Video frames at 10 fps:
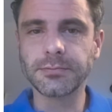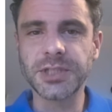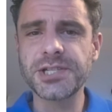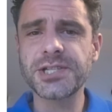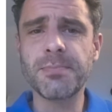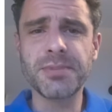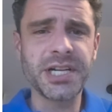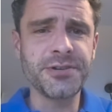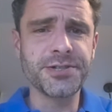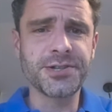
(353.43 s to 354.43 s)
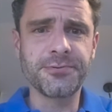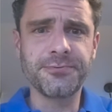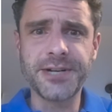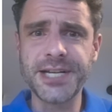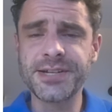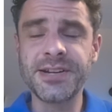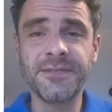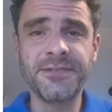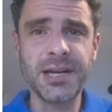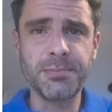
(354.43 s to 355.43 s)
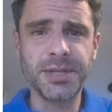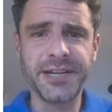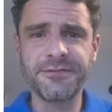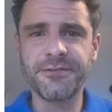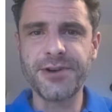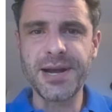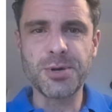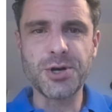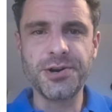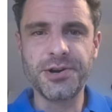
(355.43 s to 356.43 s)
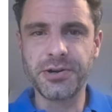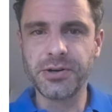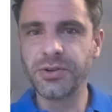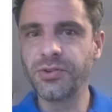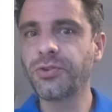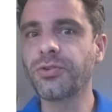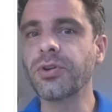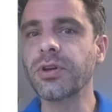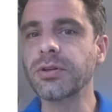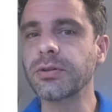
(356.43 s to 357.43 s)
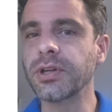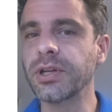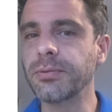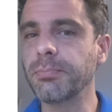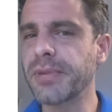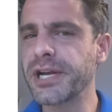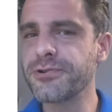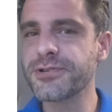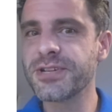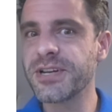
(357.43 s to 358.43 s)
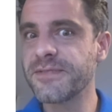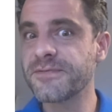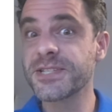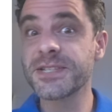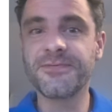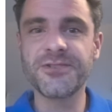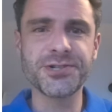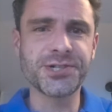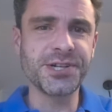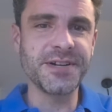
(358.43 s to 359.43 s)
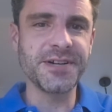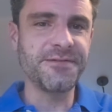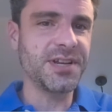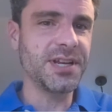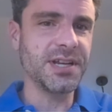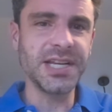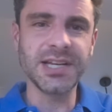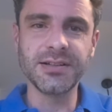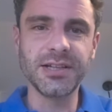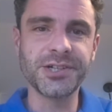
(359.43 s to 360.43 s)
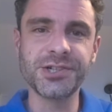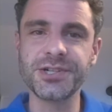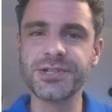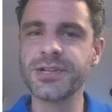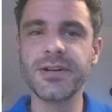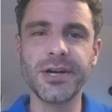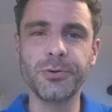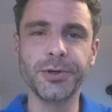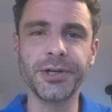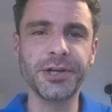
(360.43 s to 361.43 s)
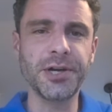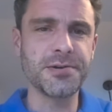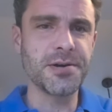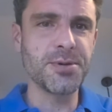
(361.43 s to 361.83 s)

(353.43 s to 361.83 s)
somebody who was raised in a family of grammar nerds, that Microsoft's version of English is not 100%